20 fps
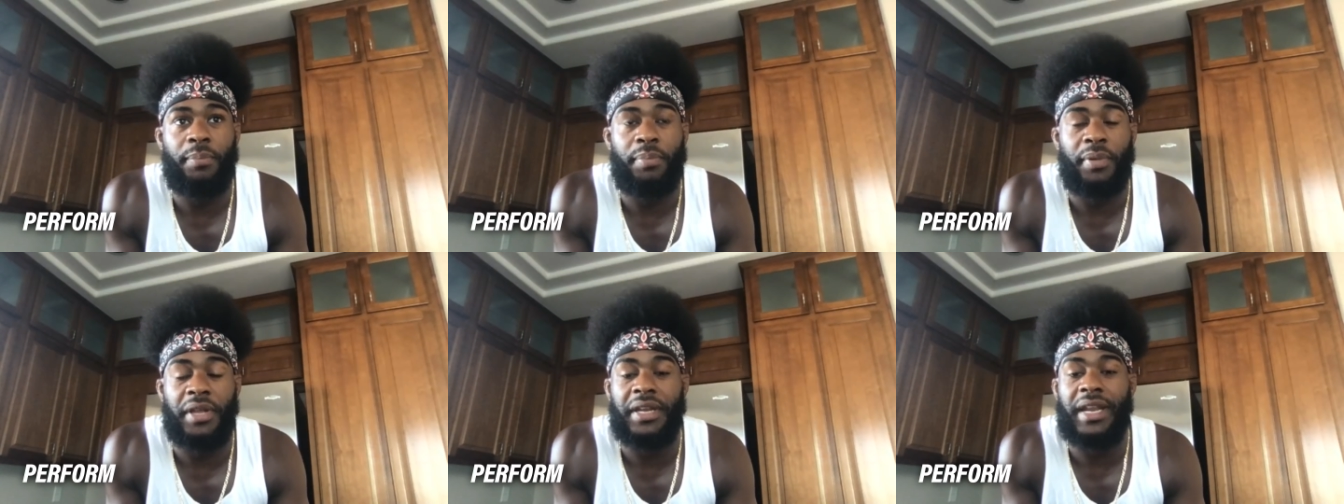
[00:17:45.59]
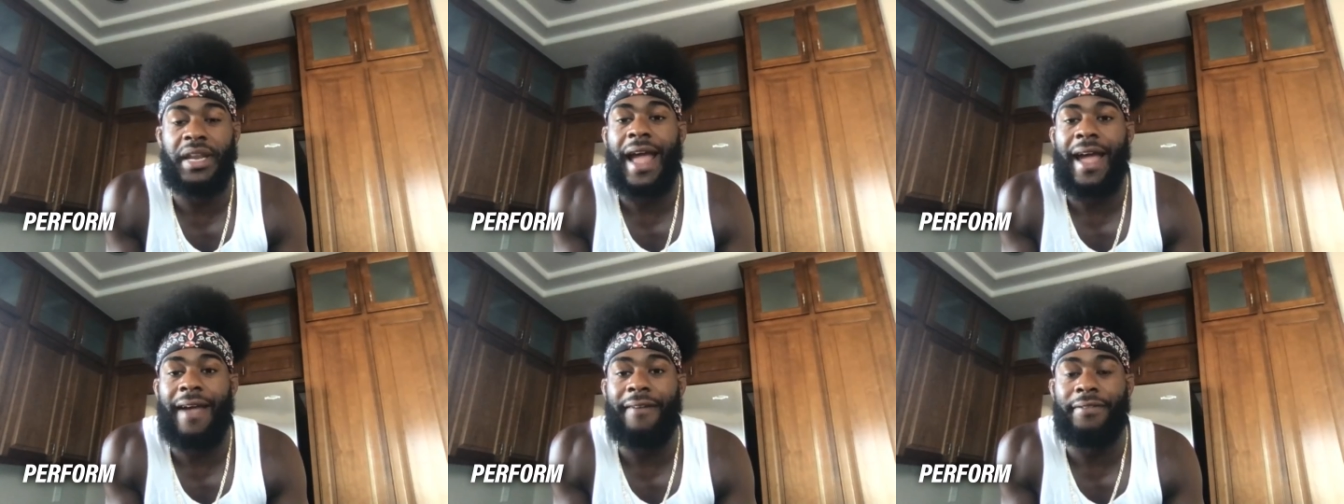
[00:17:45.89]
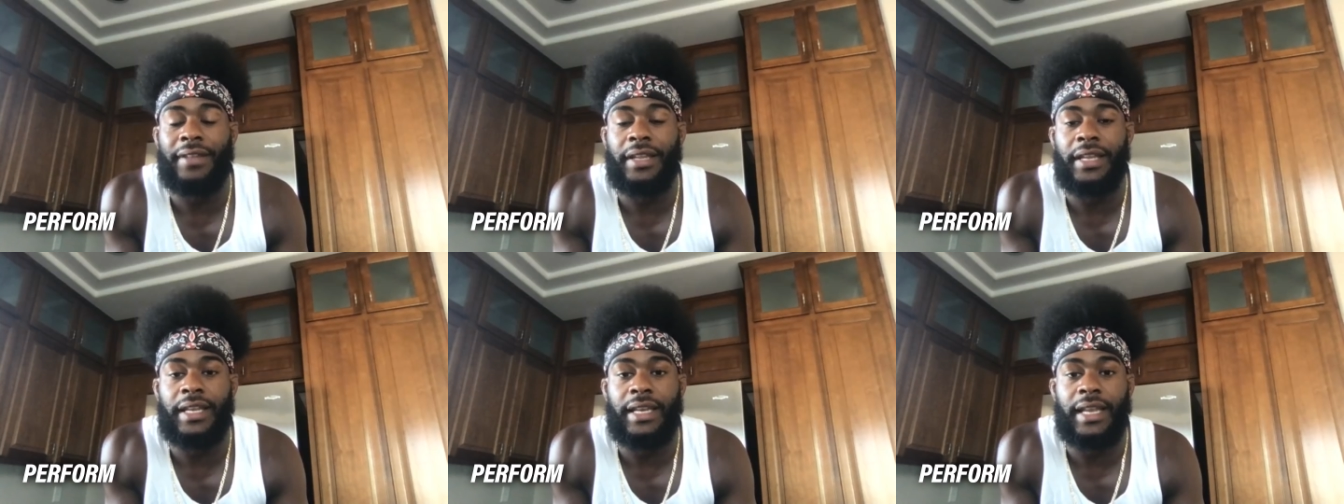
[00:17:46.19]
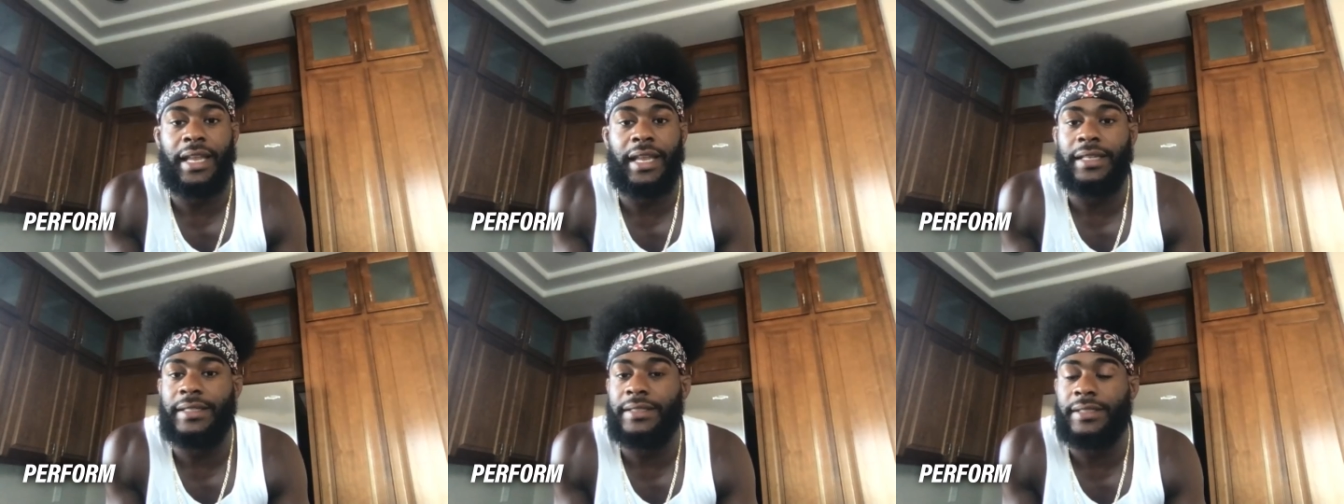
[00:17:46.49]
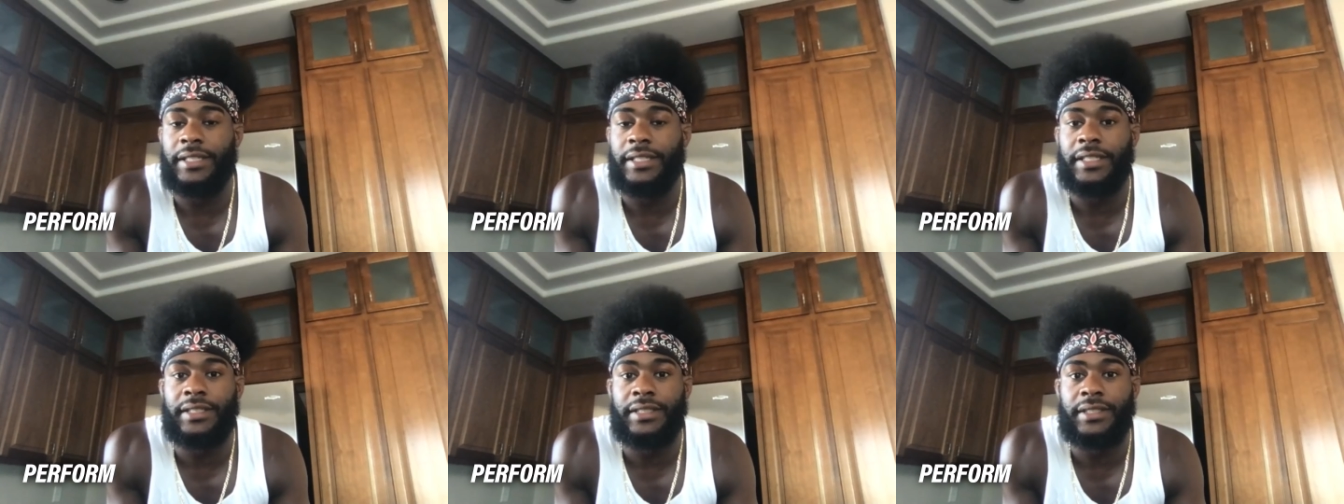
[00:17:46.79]
being an athlete and
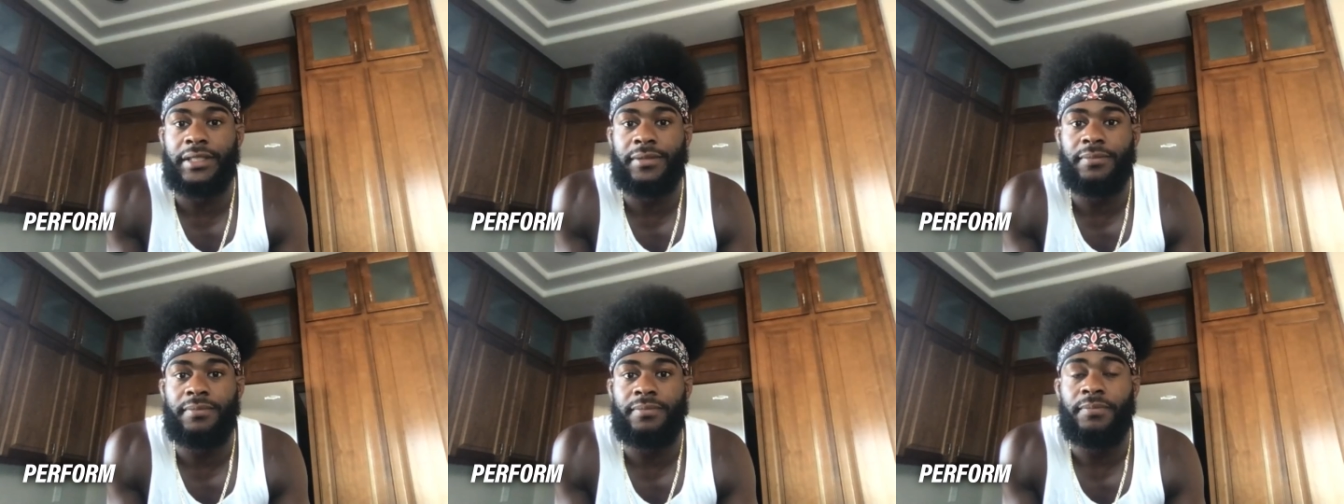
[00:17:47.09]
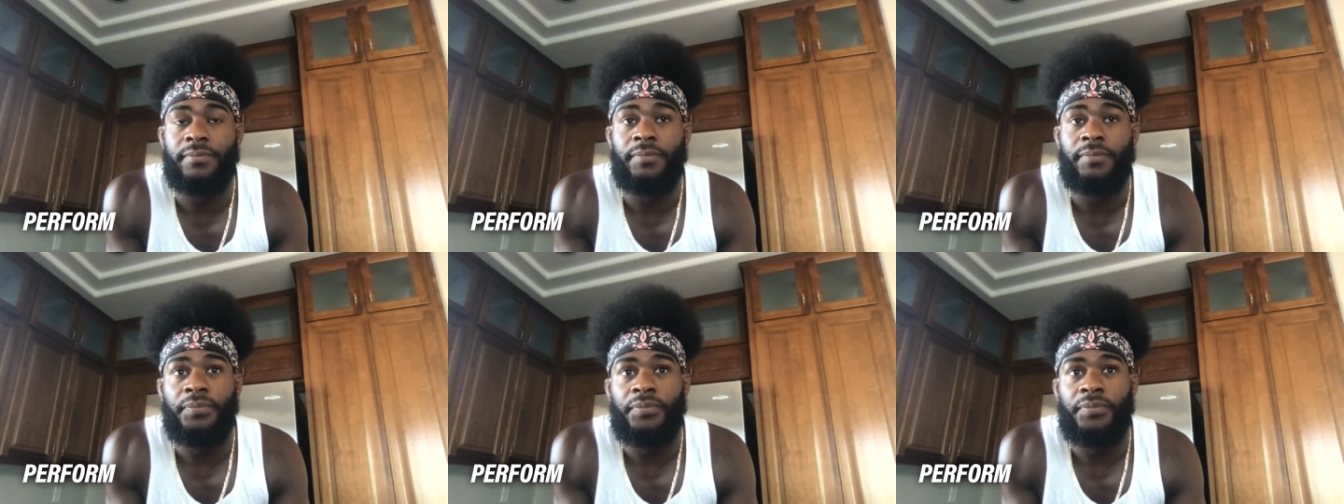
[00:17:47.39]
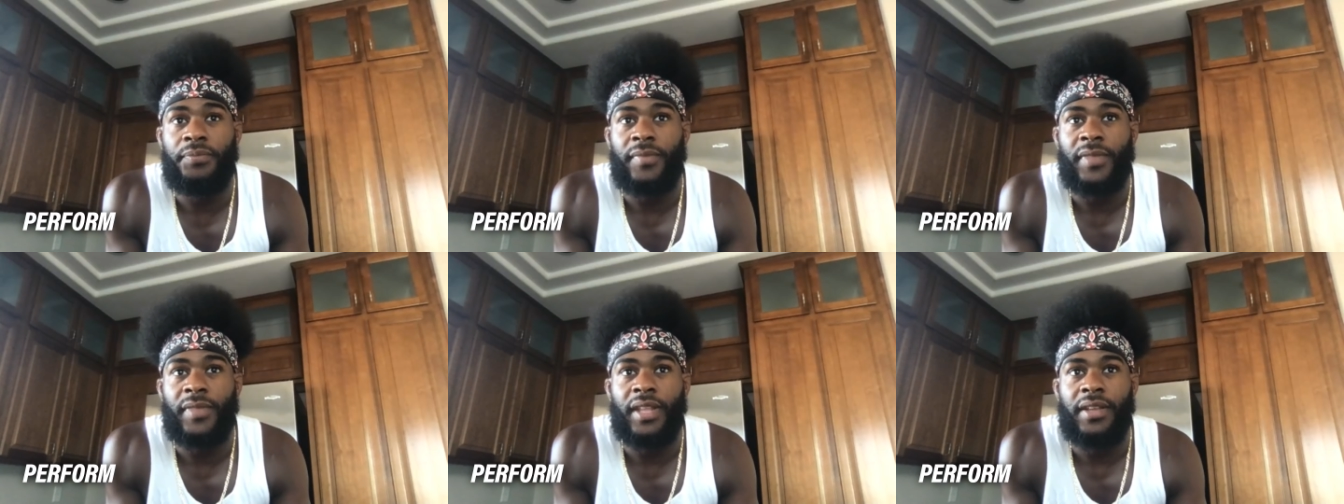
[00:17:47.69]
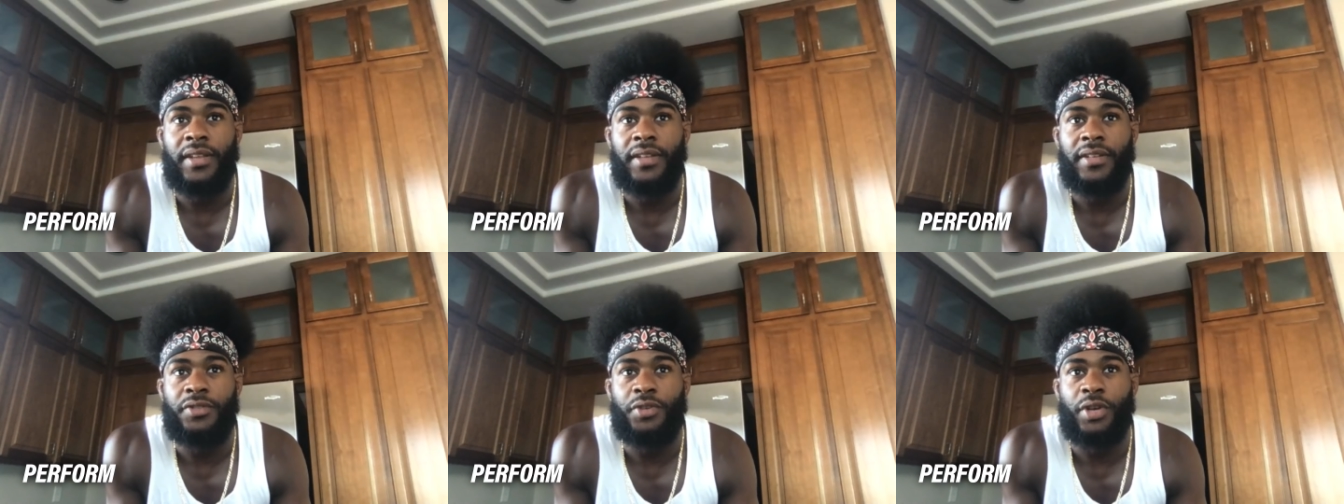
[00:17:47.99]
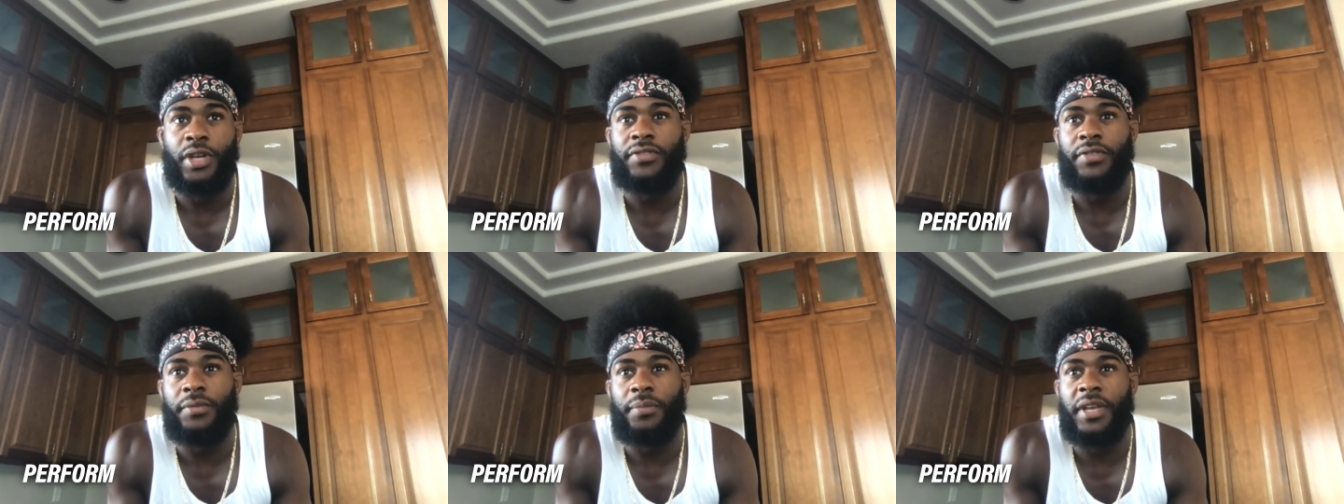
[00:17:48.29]
just
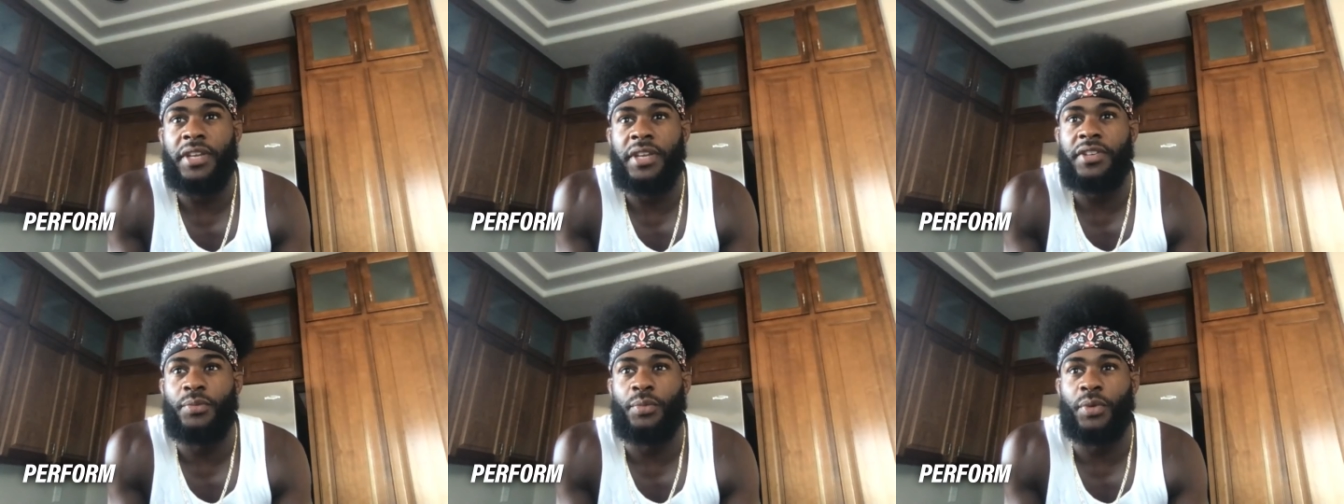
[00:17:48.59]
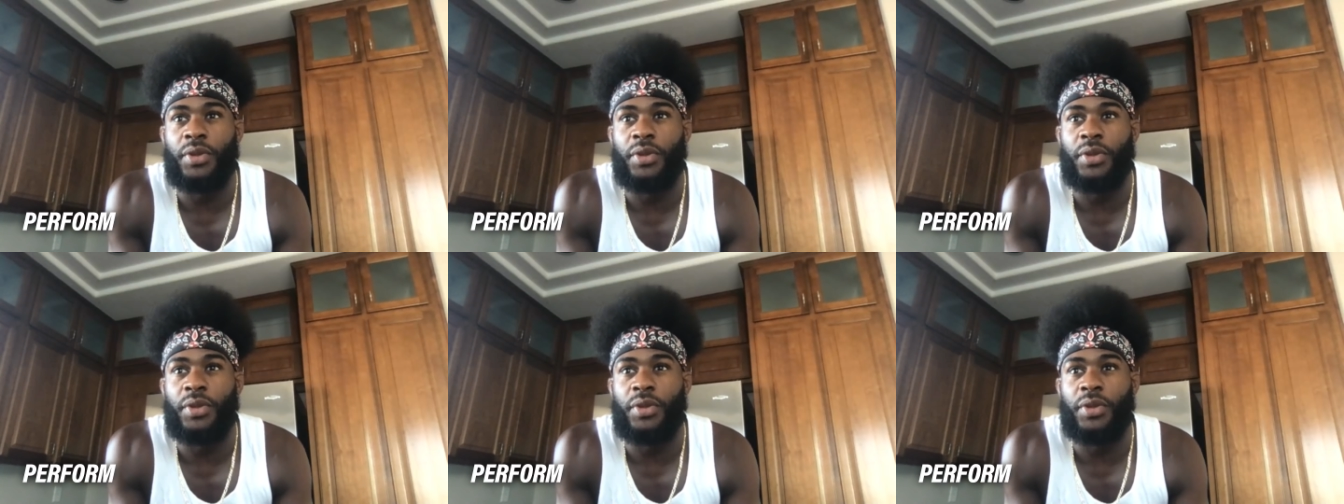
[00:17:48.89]
transformation.